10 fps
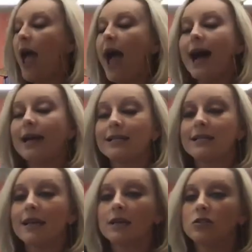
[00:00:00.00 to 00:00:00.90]

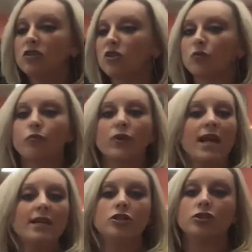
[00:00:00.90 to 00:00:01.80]
as
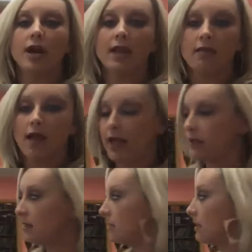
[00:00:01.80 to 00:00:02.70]
3 straight
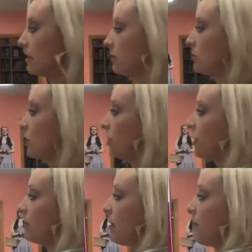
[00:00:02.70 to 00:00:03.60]
lines. So you're
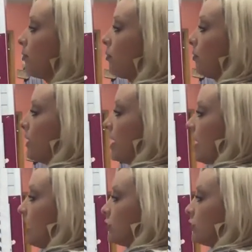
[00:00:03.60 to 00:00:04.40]
going to be pulling a